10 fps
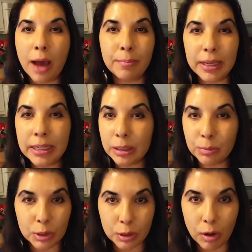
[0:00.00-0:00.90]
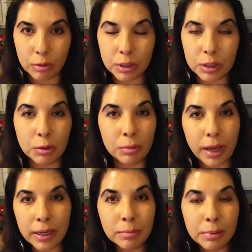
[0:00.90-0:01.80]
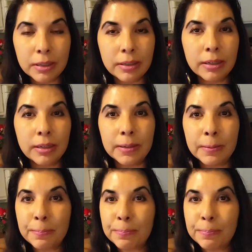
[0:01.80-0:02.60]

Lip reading: amazing results. So in my opinion,